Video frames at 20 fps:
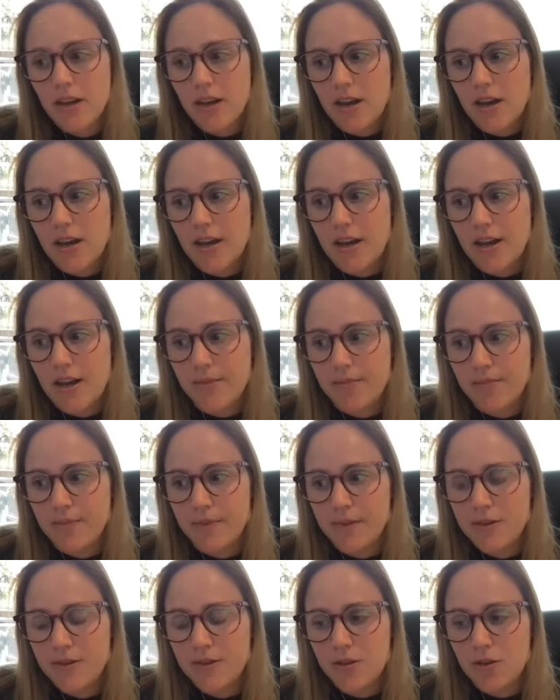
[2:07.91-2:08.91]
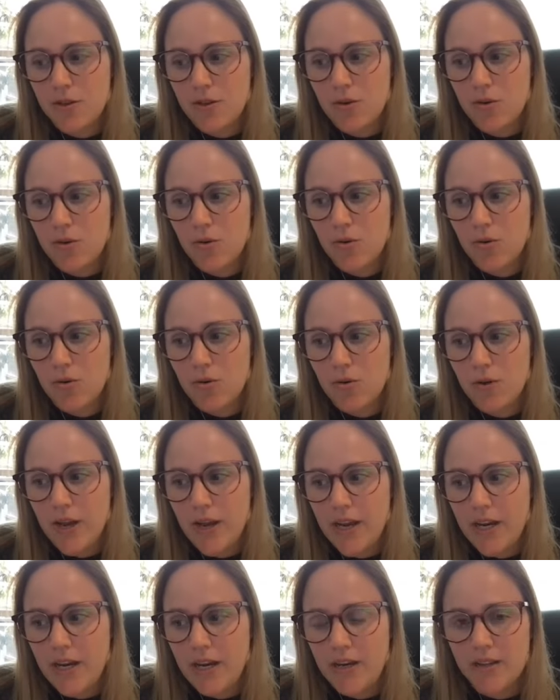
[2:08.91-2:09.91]
Um, so
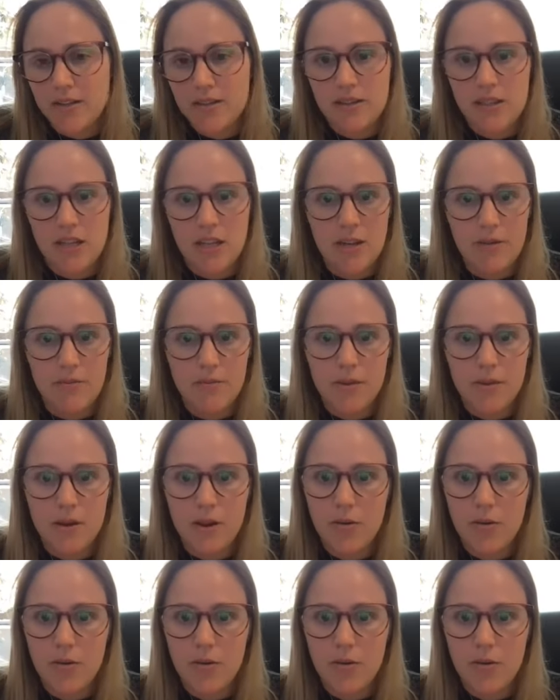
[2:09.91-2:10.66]
Eddie and his team,